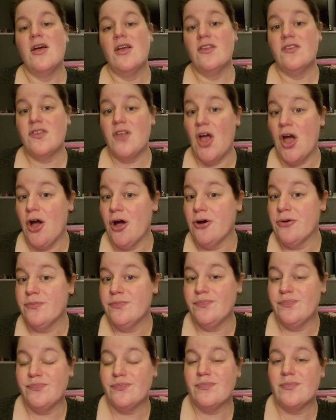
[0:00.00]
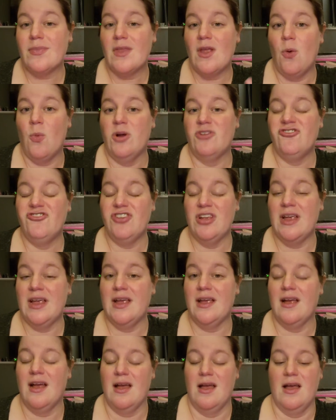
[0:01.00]
So when
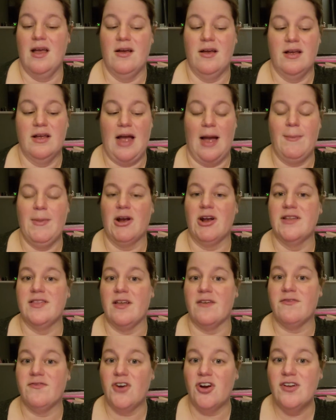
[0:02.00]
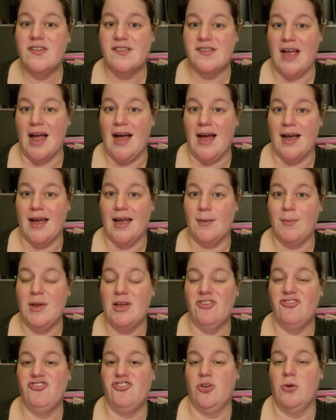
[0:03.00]
she got married the first time,
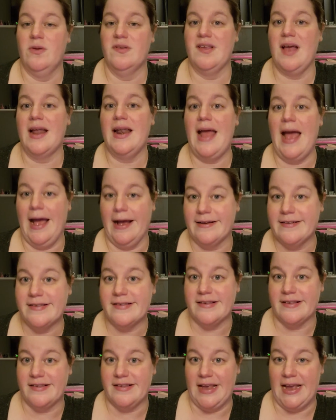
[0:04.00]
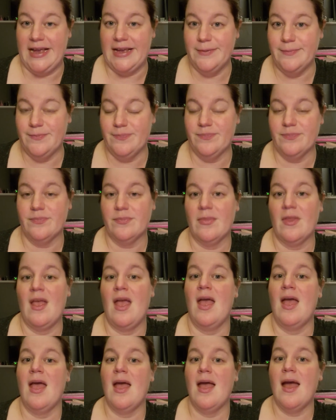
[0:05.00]
she was on ecstasy.
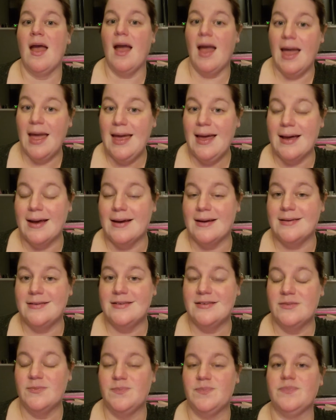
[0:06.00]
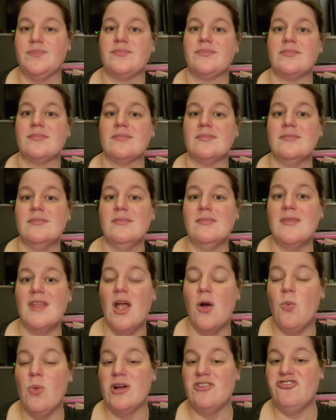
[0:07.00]
And
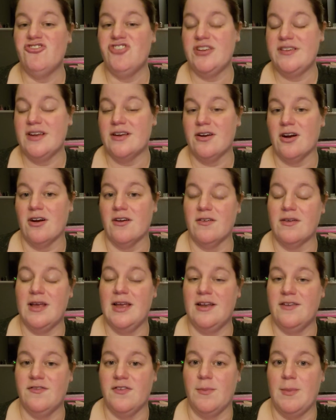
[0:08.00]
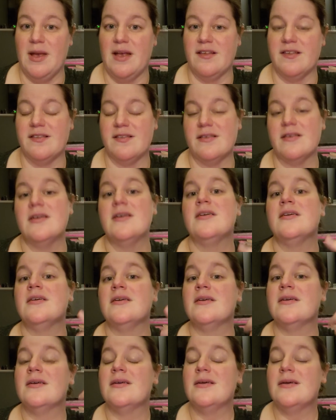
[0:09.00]
when she did her infamous
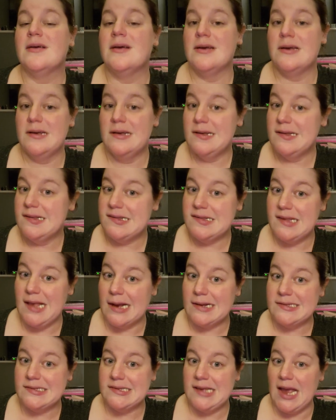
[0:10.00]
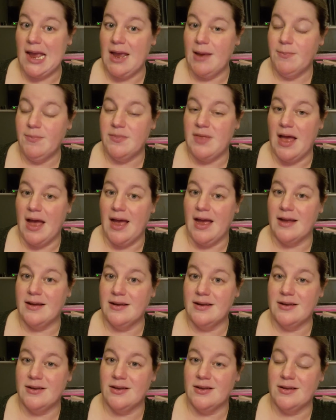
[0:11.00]
sex tape that
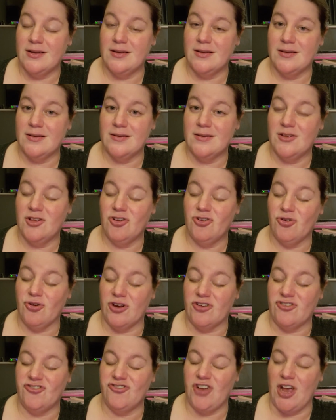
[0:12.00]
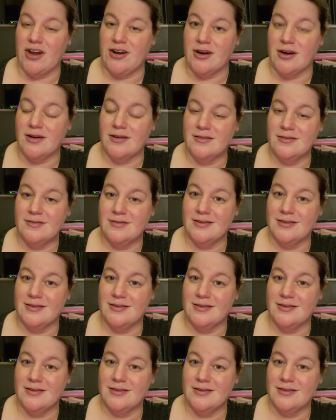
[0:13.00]
Kris Jenner